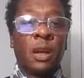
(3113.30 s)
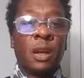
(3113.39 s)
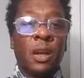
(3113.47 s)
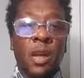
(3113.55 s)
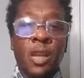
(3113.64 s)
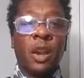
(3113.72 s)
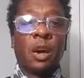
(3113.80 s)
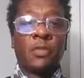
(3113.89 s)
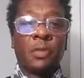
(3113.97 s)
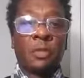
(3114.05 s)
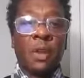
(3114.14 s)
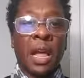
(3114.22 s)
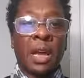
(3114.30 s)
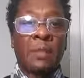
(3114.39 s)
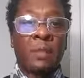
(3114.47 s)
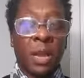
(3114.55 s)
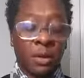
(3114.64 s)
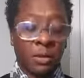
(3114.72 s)
eat off the black
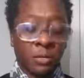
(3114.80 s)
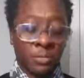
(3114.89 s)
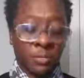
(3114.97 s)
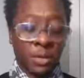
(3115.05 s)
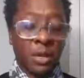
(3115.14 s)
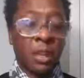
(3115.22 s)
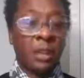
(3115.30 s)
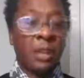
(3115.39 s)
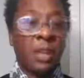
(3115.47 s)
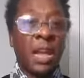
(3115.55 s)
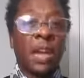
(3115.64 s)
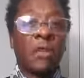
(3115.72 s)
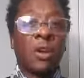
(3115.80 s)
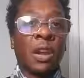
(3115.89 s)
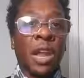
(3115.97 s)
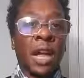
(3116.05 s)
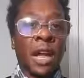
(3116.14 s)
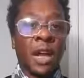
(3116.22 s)
male, dead or
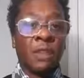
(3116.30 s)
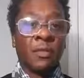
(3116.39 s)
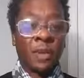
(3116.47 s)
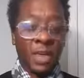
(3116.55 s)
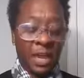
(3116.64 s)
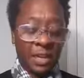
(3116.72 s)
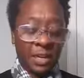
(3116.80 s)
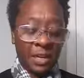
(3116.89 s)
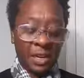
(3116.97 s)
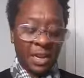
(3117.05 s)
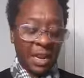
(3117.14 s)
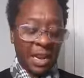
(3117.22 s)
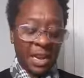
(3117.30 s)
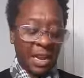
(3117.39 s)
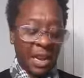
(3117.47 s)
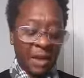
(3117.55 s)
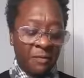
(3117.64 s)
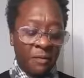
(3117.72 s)
alive, and I and, and
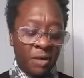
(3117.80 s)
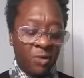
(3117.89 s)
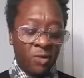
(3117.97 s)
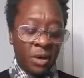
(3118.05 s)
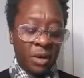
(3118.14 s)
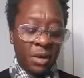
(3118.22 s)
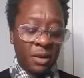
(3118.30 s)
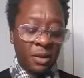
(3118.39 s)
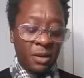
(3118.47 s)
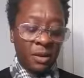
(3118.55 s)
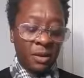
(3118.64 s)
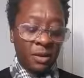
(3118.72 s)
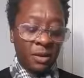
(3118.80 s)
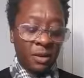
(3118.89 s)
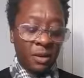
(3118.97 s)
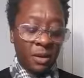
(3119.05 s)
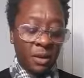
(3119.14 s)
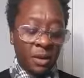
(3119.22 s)
I feel really
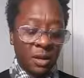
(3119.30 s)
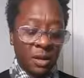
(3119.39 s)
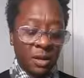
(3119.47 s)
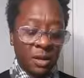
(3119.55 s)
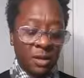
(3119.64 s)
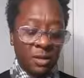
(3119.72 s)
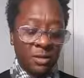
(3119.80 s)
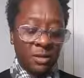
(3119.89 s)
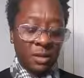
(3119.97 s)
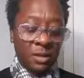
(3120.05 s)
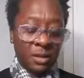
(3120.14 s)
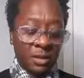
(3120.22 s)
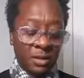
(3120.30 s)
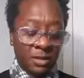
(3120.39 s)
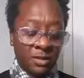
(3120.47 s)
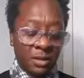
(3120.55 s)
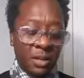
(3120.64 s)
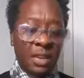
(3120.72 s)
there's a an